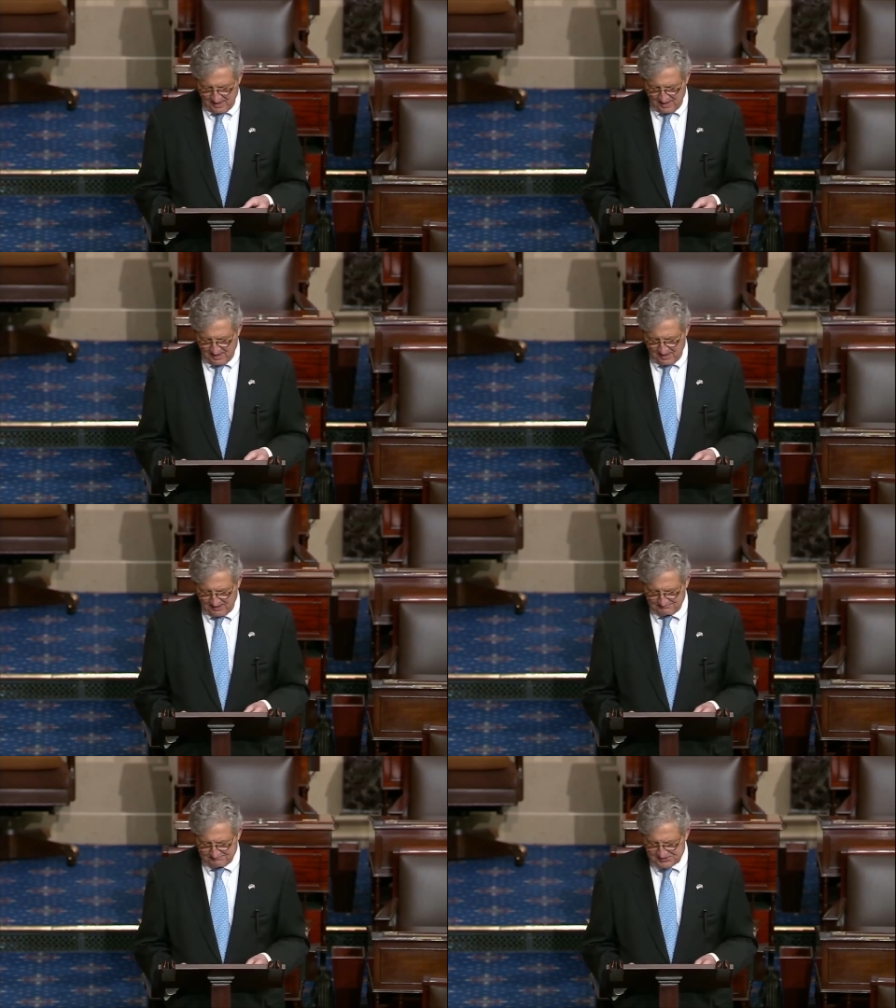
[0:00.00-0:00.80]

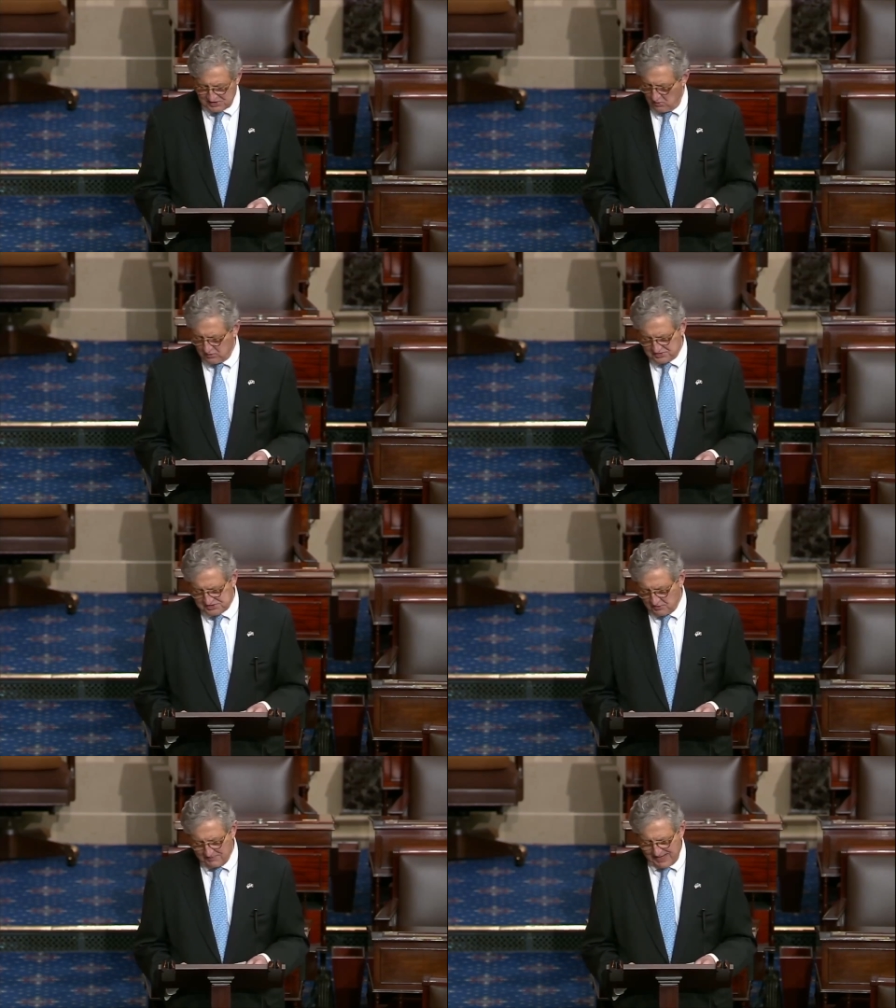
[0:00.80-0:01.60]
Um, so,
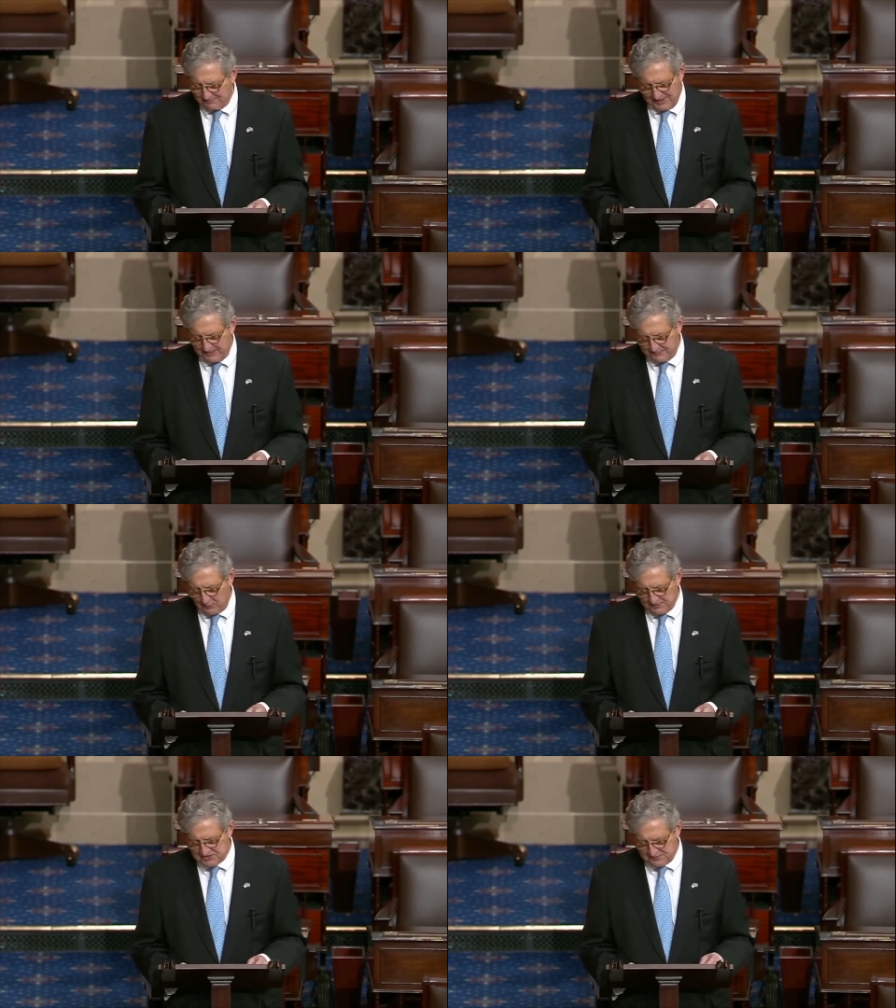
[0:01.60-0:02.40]
so my
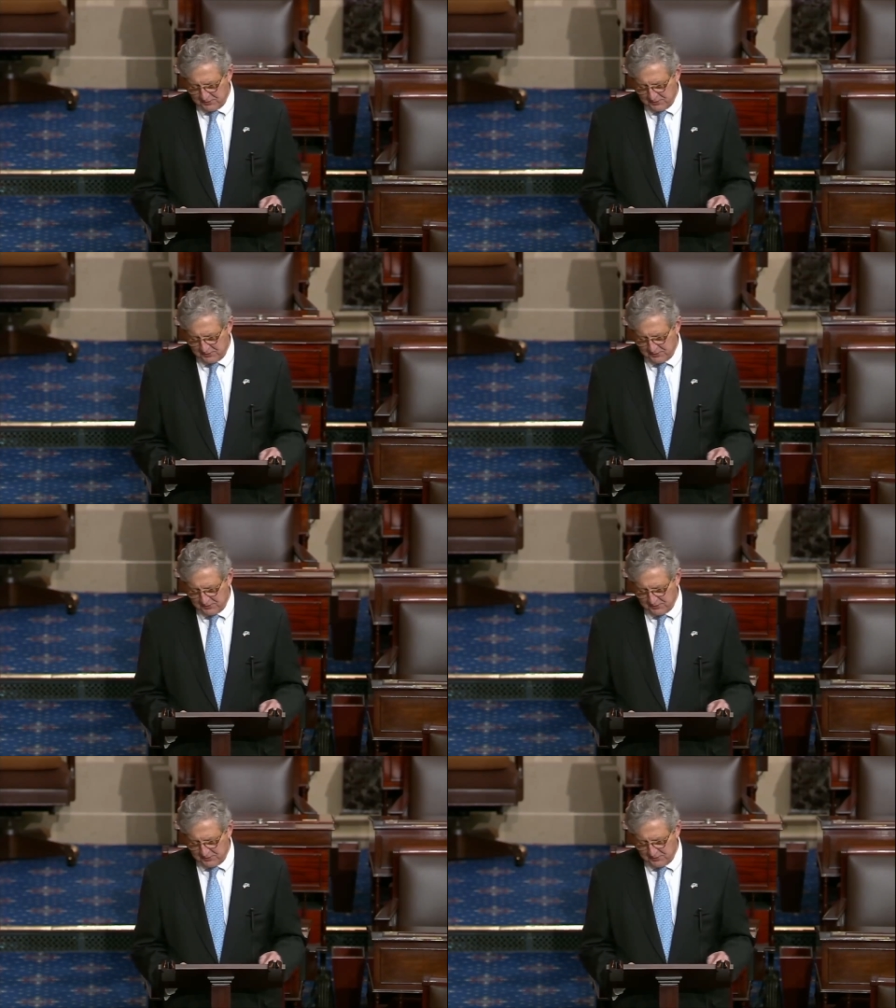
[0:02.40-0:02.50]
people, Mr.